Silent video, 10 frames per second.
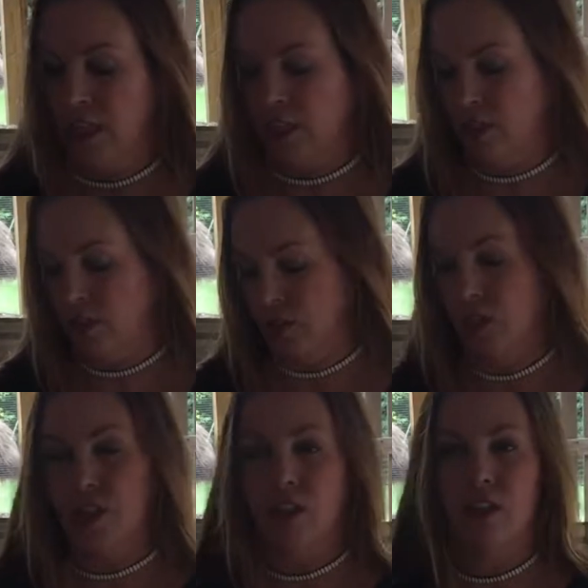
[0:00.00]
I just
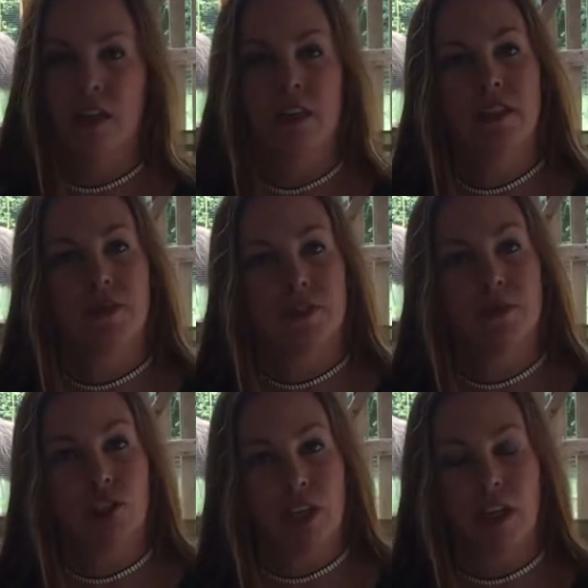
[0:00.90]
looked, and it is from
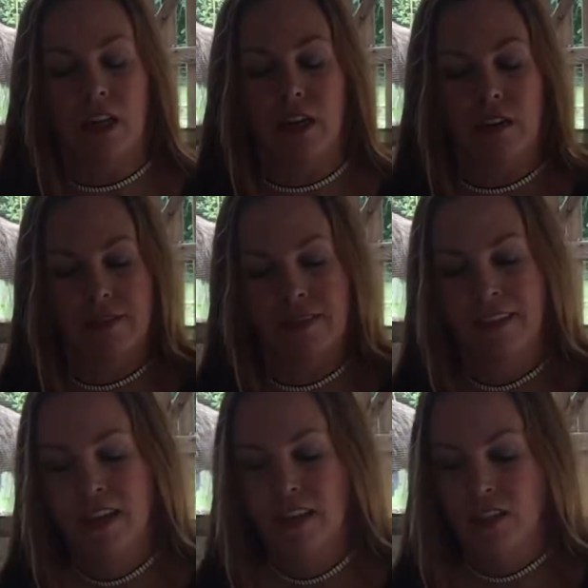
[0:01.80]
Chile,
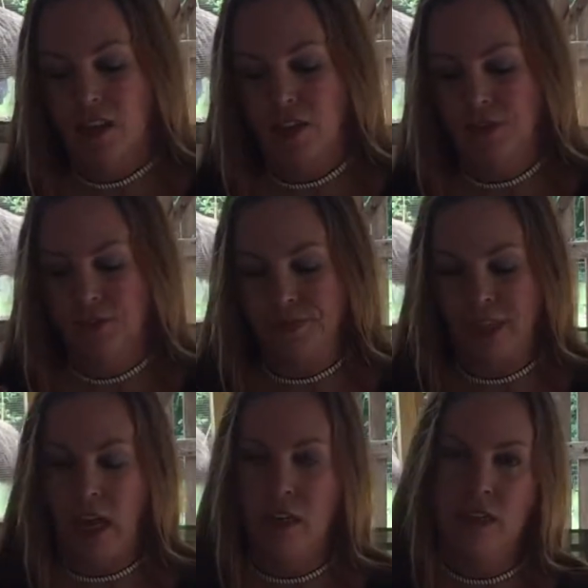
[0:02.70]
so
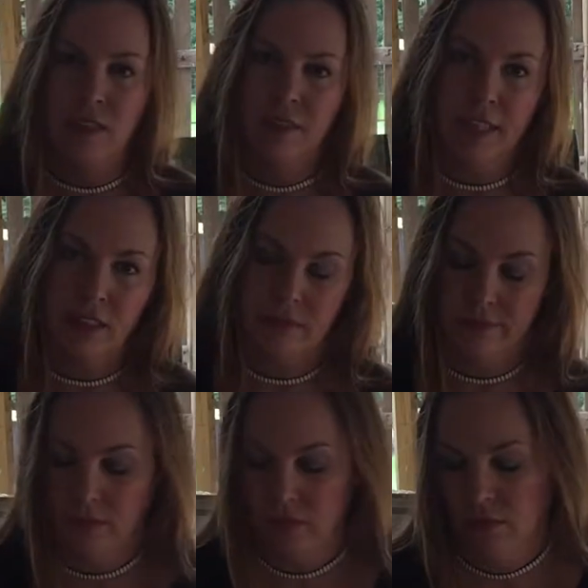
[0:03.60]
I didn't even get
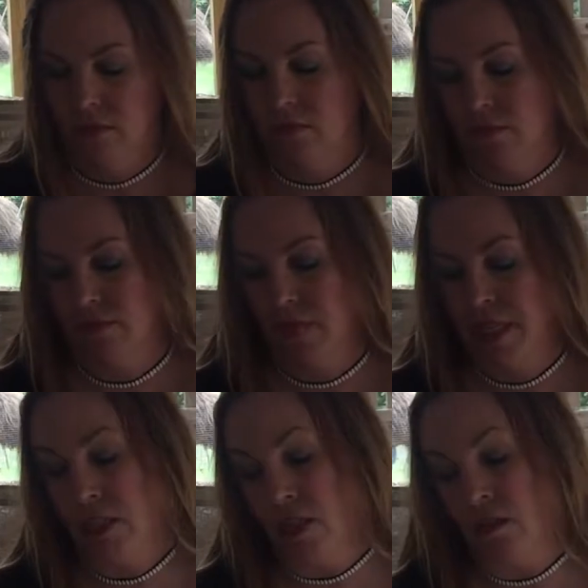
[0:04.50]

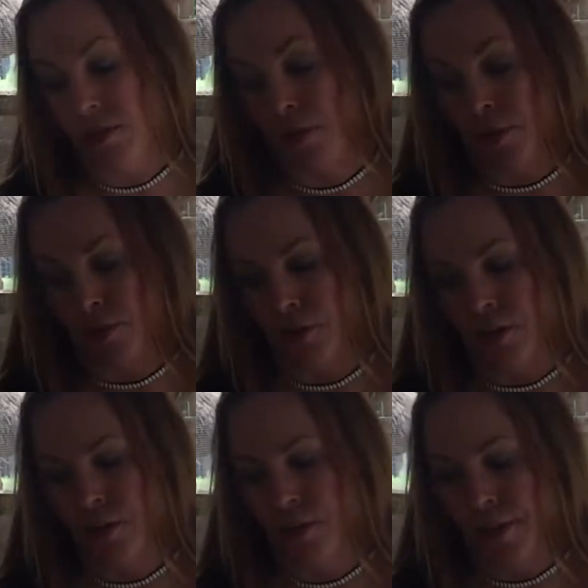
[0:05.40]
Pisco from
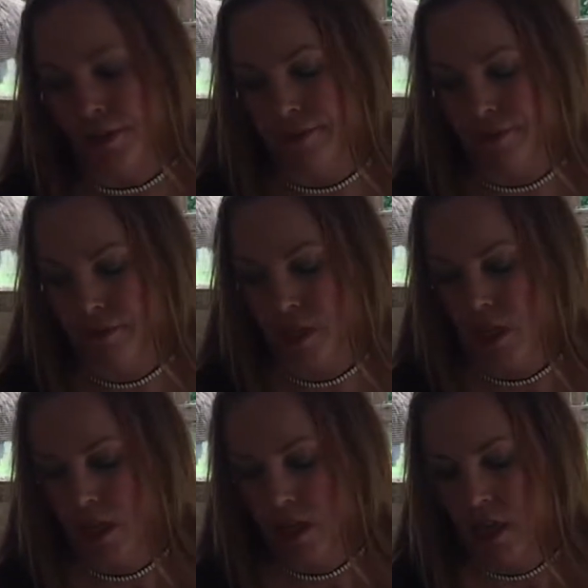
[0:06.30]
Peru, but
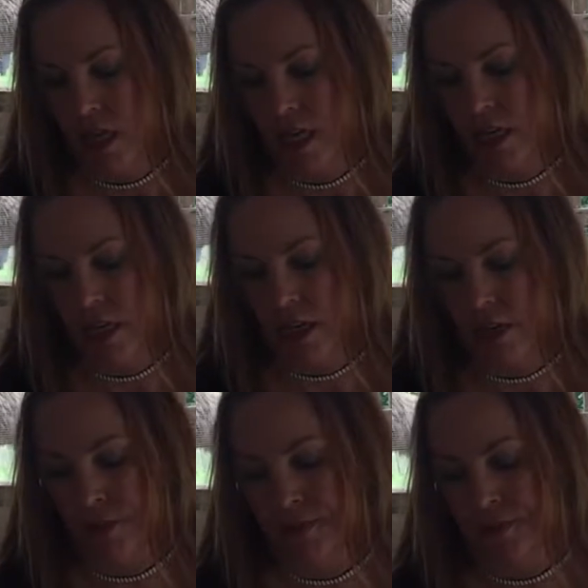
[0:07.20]
anywho.